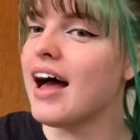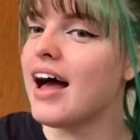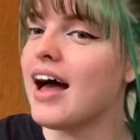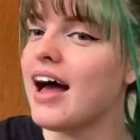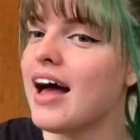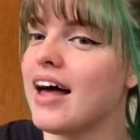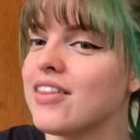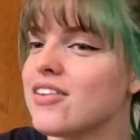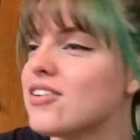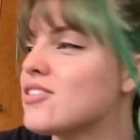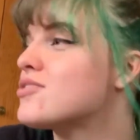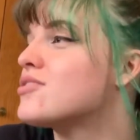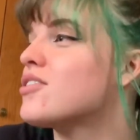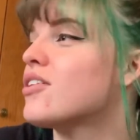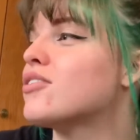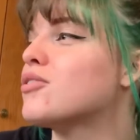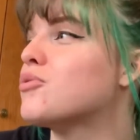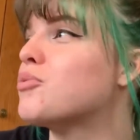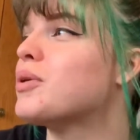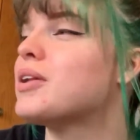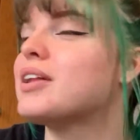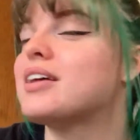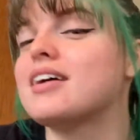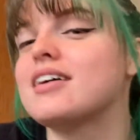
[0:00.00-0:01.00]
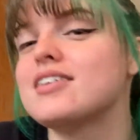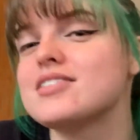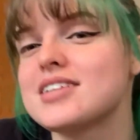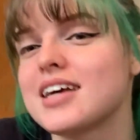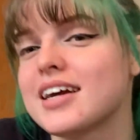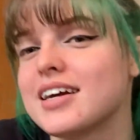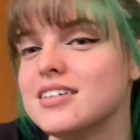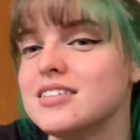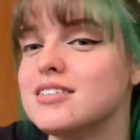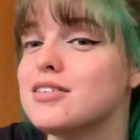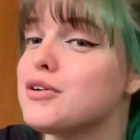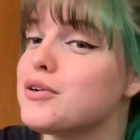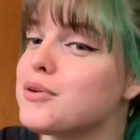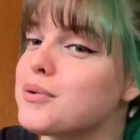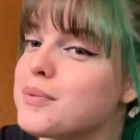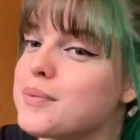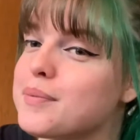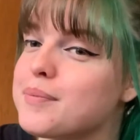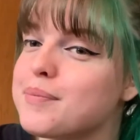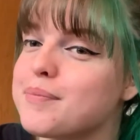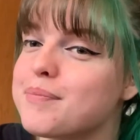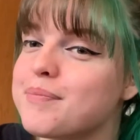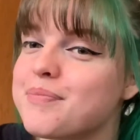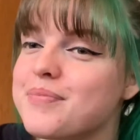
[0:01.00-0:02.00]
and there's nothing really else I can do.
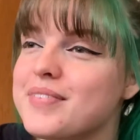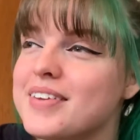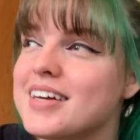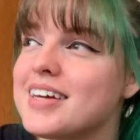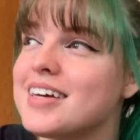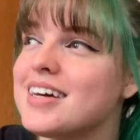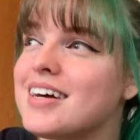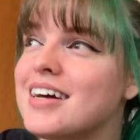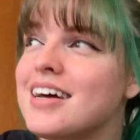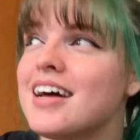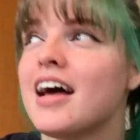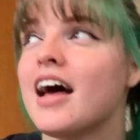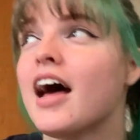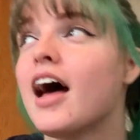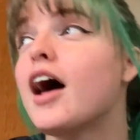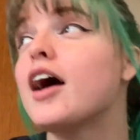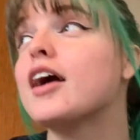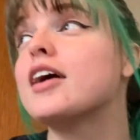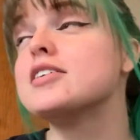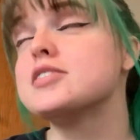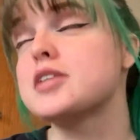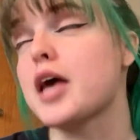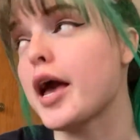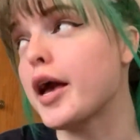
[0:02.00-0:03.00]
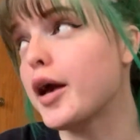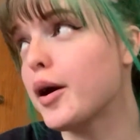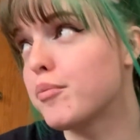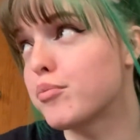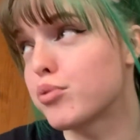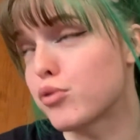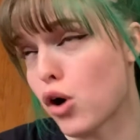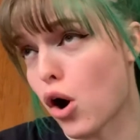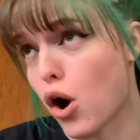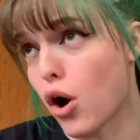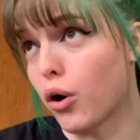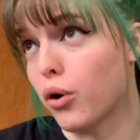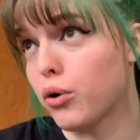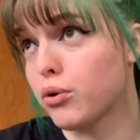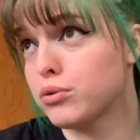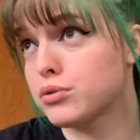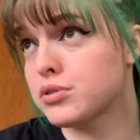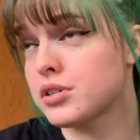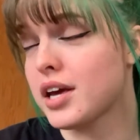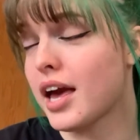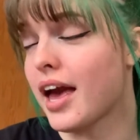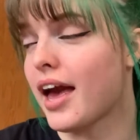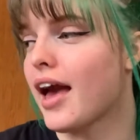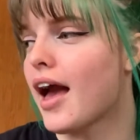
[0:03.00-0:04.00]
Because A, I'm broke,
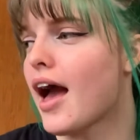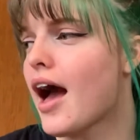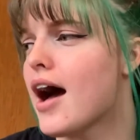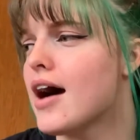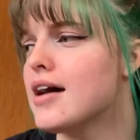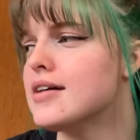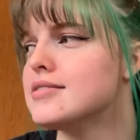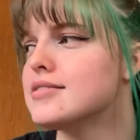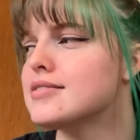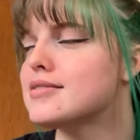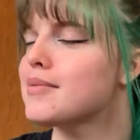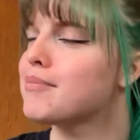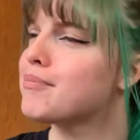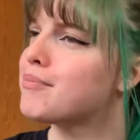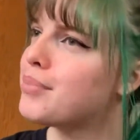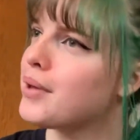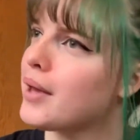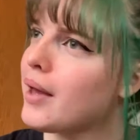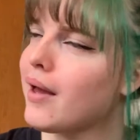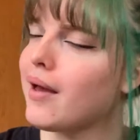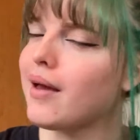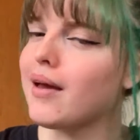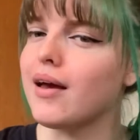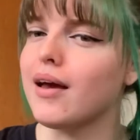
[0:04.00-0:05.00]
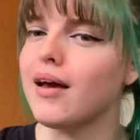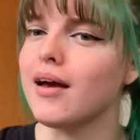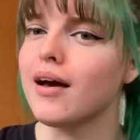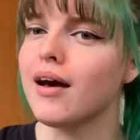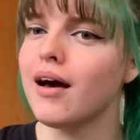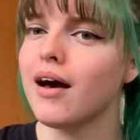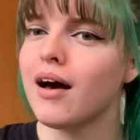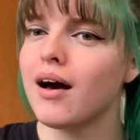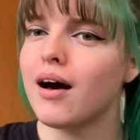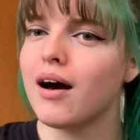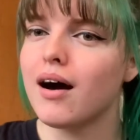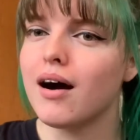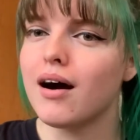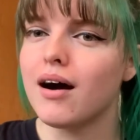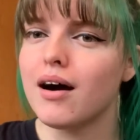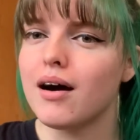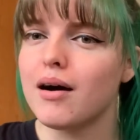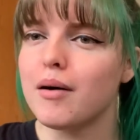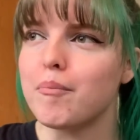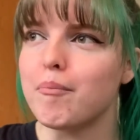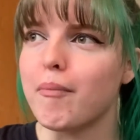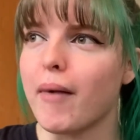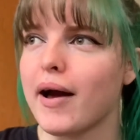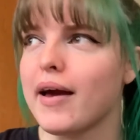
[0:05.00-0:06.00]
and B,
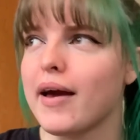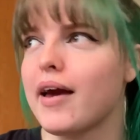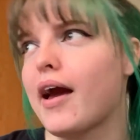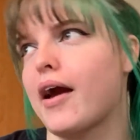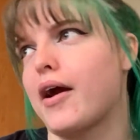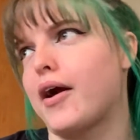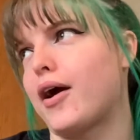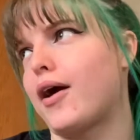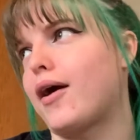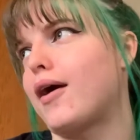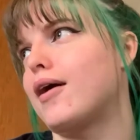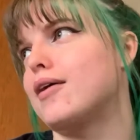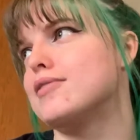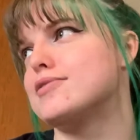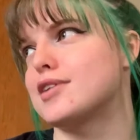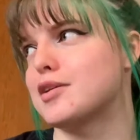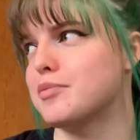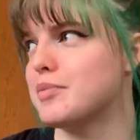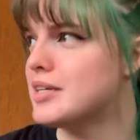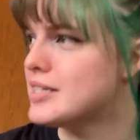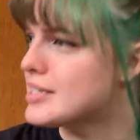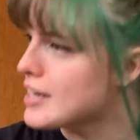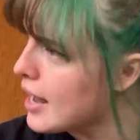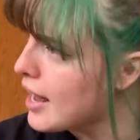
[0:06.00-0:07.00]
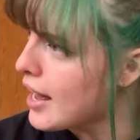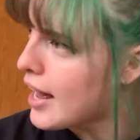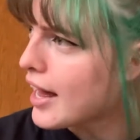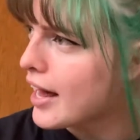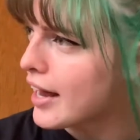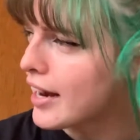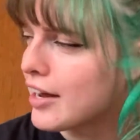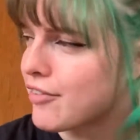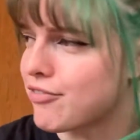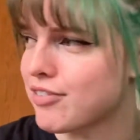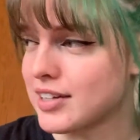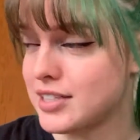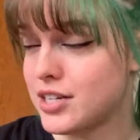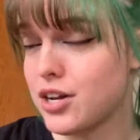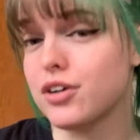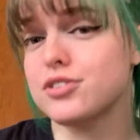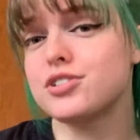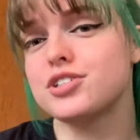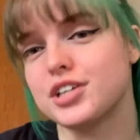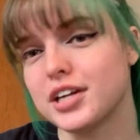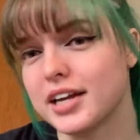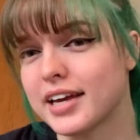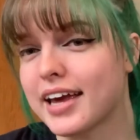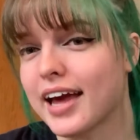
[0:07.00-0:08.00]
my hair is gonna be dead if I touch
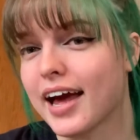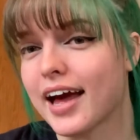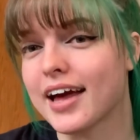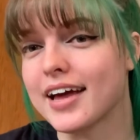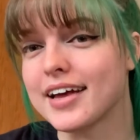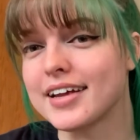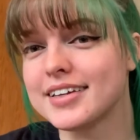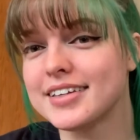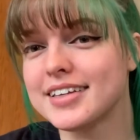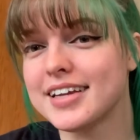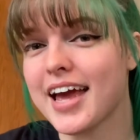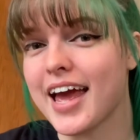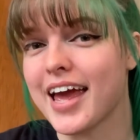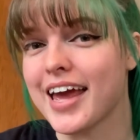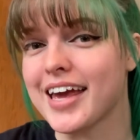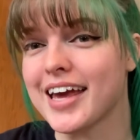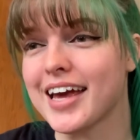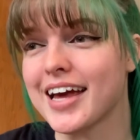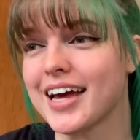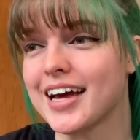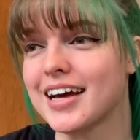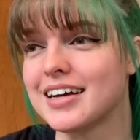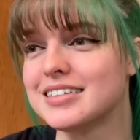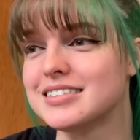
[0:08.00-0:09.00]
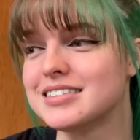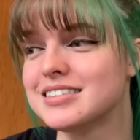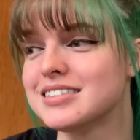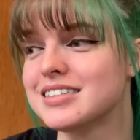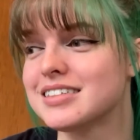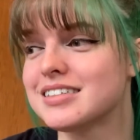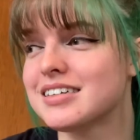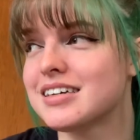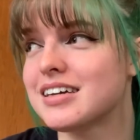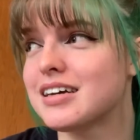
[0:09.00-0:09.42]
it again, and